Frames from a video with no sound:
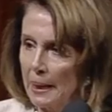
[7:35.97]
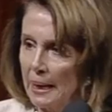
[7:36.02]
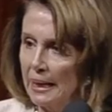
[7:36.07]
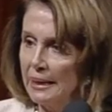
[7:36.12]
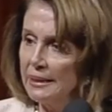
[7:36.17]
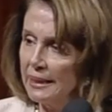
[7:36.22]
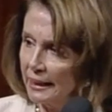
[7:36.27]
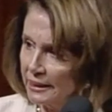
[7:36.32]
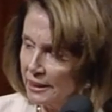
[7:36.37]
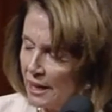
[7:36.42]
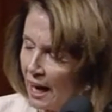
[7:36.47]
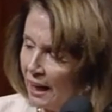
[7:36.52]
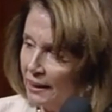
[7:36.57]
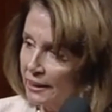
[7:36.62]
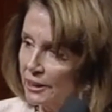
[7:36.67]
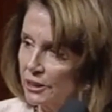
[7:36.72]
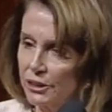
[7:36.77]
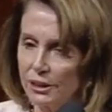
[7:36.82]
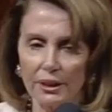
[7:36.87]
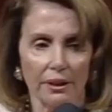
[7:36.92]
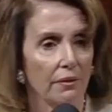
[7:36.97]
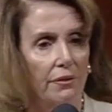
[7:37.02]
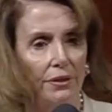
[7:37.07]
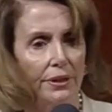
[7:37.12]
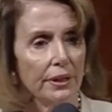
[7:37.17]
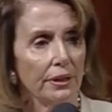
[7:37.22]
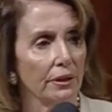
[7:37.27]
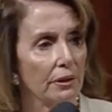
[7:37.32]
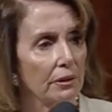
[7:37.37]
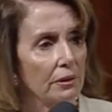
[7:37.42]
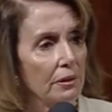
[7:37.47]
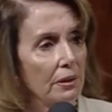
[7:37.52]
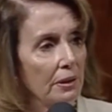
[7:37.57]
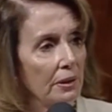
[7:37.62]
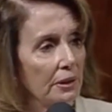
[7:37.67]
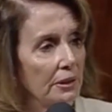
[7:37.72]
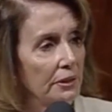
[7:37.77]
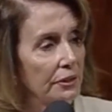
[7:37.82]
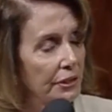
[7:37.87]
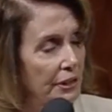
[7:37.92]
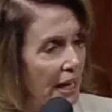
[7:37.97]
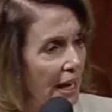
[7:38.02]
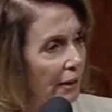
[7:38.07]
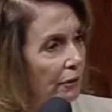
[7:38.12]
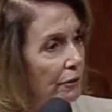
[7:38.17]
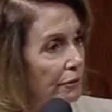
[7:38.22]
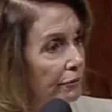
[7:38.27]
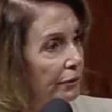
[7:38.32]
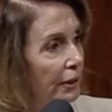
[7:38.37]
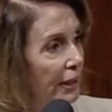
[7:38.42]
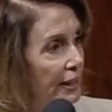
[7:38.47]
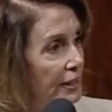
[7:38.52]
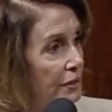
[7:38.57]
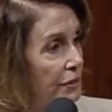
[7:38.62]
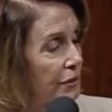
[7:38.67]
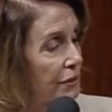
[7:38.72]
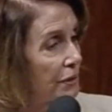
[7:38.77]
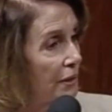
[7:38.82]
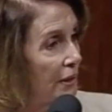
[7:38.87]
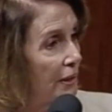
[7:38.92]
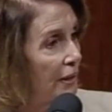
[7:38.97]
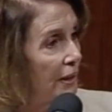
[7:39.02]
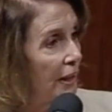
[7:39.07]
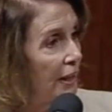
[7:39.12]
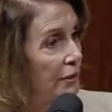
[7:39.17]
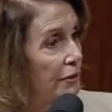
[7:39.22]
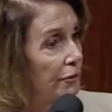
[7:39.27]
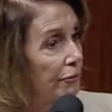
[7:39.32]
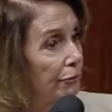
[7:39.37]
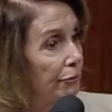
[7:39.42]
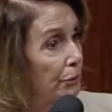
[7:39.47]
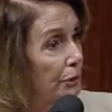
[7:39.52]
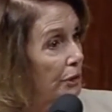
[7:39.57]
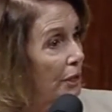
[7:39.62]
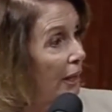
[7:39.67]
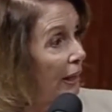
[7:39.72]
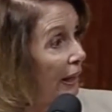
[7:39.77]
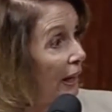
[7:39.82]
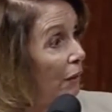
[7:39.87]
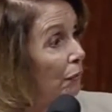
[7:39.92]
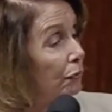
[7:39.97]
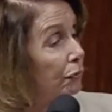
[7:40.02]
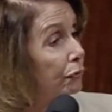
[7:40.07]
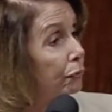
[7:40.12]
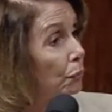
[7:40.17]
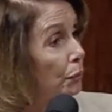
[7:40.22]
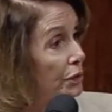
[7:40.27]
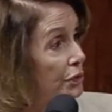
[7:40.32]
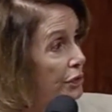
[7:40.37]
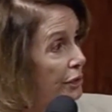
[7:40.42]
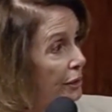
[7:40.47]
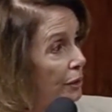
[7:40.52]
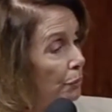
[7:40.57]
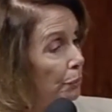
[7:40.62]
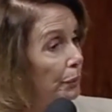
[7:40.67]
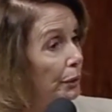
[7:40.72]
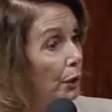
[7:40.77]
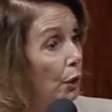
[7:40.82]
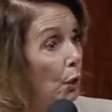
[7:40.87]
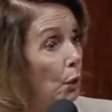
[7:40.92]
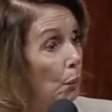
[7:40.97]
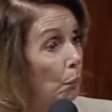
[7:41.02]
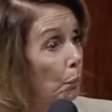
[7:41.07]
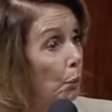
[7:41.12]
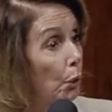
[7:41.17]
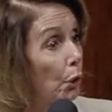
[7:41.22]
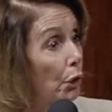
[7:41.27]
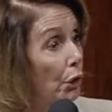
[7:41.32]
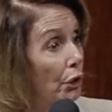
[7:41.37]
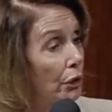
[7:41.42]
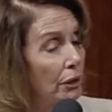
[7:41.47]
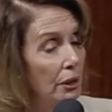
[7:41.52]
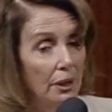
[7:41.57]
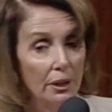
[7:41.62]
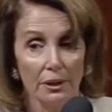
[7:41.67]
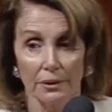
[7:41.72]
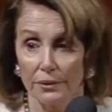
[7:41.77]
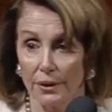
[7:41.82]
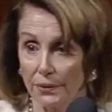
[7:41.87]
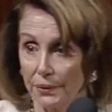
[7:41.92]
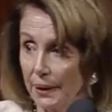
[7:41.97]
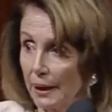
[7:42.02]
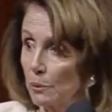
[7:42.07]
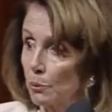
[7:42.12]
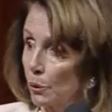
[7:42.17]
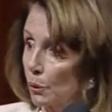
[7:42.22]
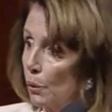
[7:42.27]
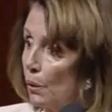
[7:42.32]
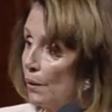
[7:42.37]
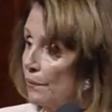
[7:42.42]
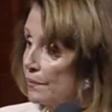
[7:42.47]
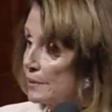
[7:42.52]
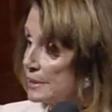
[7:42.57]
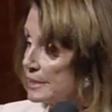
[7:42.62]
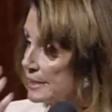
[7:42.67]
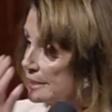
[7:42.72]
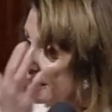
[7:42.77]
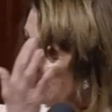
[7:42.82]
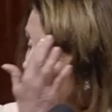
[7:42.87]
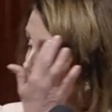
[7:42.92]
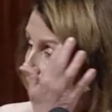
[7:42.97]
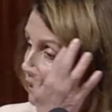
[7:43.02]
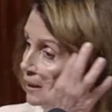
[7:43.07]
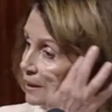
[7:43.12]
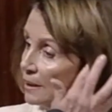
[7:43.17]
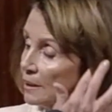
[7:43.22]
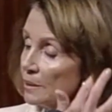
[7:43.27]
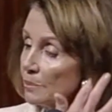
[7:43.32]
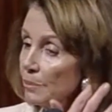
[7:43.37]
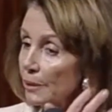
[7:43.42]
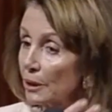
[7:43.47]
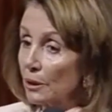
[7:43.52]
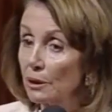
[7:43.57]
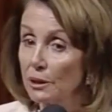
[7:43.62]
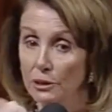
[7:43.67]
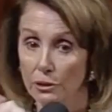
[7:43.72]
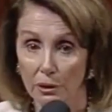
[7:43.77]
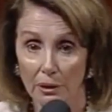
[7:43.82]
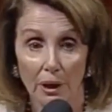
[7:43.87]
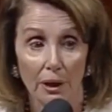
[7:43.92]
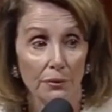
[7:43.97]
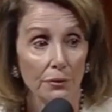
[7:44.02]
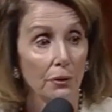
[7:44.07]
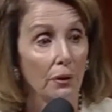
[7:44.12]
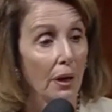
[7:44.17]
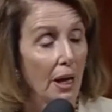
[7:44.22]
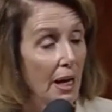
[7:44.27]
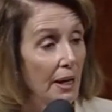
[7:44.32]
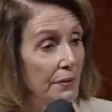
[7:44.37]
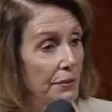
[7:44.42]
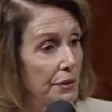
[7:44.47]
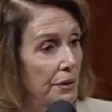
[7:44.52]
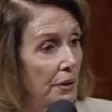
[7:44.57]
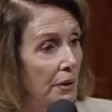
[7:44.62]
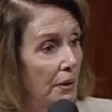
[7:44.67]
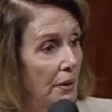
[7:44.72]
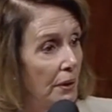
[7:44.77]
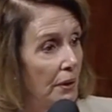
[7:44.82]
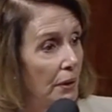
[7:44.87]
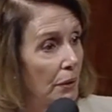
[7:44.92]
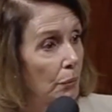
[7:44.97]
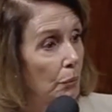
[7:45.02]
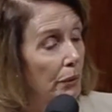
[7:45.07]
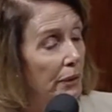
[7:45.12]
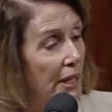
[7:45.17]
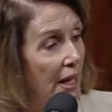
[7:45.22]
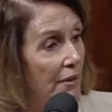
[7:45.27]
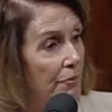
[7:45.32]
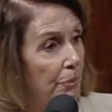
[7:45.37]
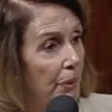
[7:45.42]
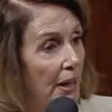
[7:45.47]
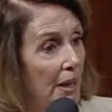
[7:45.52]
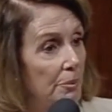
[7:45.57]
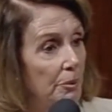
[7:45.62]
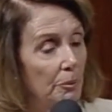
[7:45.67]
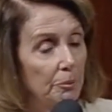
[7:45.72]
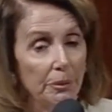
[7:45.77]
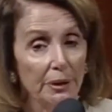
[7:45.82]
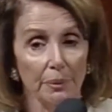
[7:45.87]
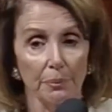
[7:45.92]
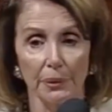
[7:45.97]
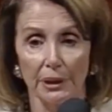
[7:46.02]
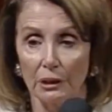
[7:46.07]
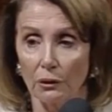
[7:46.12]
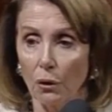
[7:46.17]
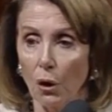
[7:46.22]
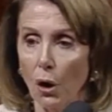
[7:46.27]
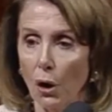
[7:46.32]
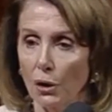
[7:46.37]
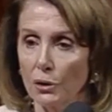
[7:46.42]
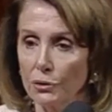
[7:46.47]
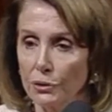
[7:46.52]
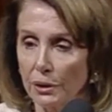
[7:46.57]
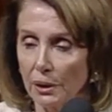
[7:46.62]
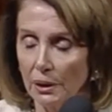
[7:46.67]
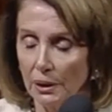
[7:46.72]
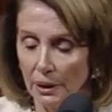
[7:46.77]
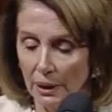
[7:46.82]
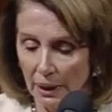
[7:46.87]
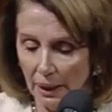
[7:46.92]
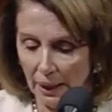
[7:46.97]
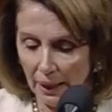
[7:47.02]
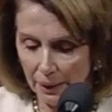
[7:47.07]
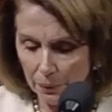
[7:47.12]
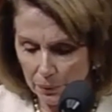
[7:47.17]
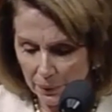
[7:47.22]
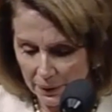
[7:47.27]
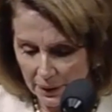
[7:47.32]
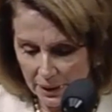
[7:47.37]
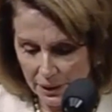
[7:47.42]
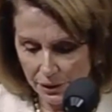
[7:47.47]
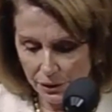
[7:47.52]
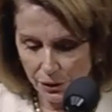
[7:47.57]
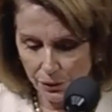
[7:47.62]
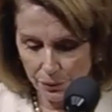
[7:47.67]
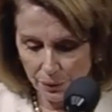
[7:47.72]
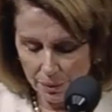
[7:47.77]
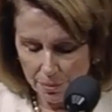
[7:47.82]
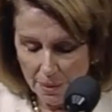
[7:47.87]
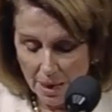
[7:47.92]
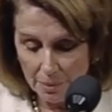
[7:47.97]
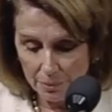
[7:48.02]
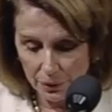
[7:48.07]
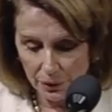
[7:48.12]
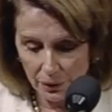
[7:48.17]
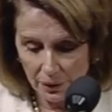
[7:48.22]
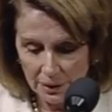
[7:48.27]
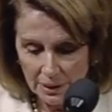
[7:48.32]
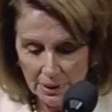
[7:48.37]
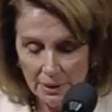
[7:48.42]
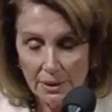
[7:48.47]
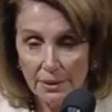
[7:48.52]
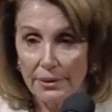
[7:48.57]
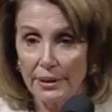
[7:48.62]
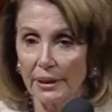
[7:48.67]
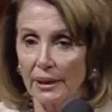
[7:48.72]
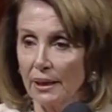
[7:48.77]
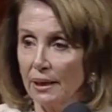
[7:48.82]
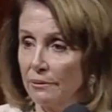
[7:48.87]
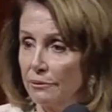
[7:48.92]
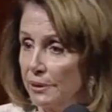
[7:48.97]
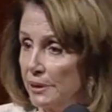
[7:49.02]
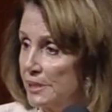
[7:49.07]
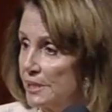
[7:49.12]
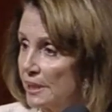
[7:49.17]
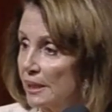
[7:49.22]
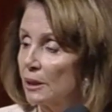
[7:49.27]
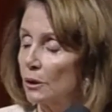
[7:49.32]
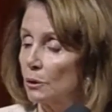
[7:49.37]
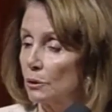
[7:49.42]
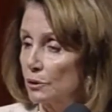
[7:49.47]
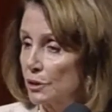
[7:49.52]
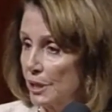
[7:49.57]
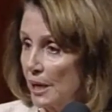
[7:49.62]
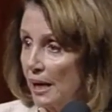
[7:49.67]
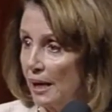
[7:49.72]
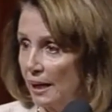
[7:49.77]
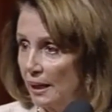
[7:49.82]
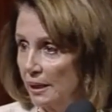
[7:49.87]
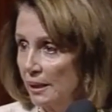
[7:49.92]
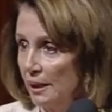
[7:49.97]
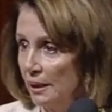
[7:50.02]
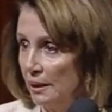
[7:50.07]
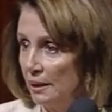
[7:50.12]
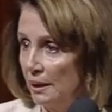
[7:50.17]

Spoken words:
In acknowledging their sacrifice and how fortunate we all were that they were on the scene, because other lives would have probably been lost, I want us to remember that every single day,